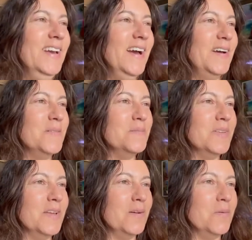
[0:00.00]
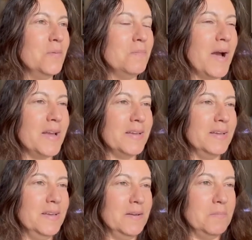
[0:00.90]
You know, my
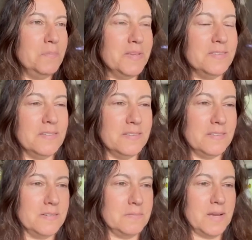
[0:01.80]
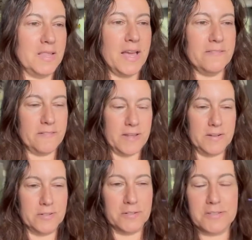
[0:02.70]
business and my life kind
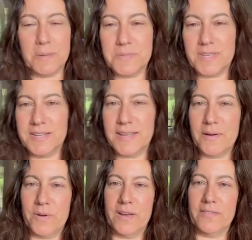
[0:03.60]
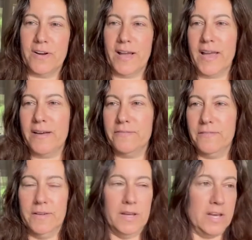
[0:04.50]
of turns upside down whenever I have
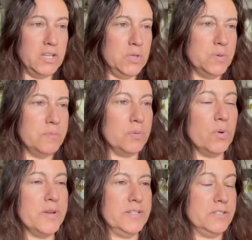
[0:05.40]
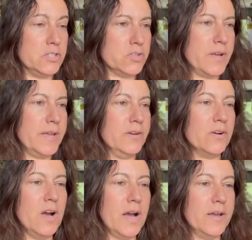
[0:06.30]
a new employee to train or
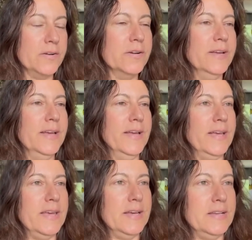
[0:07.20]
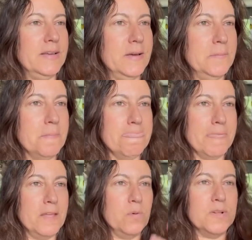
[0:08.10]
hire. And,
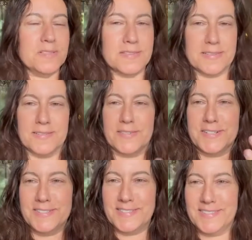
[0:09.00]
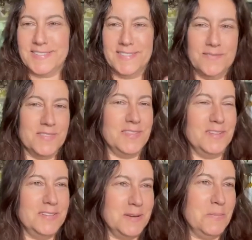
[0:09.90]
you know, which is this, you
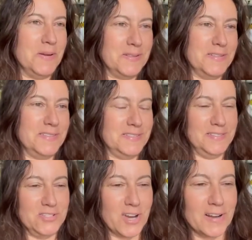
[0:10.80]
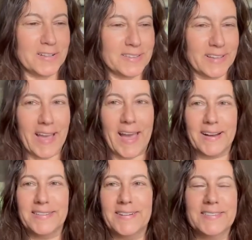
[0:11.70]
know, typically this juggling
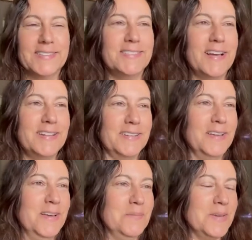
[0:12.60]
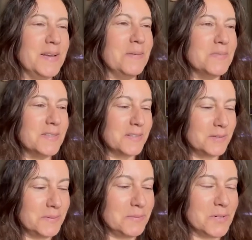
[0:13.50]
act all of a sudden becomes a
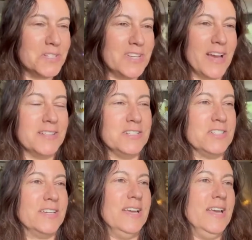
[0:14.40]
little bit more challenging.